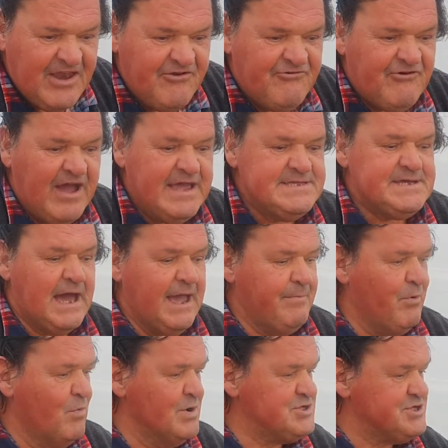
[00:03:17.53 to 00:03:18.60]
and drain
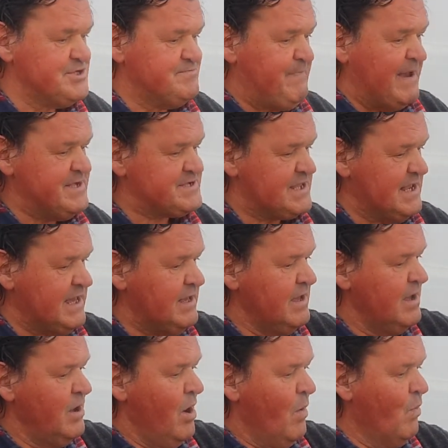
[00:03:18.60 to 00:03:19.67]
table, which is basically
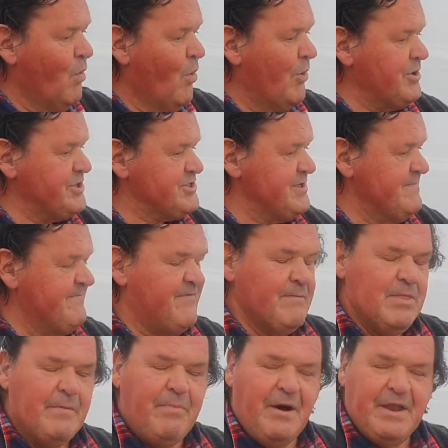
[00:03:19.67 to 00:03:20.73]
waters them from
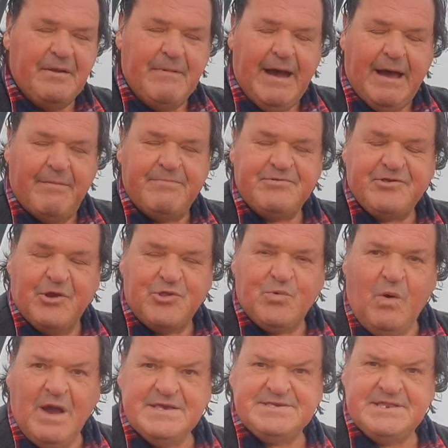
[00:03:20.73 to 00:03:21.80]
the bottom up. So
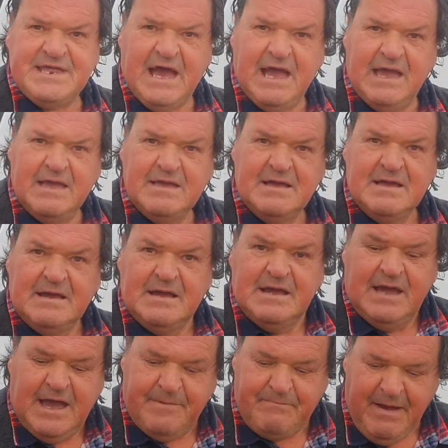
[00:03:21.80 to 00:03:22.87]
twice a day
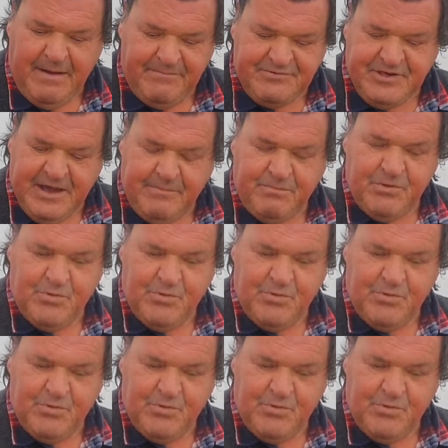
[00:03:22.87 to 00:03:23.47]
it pumps up with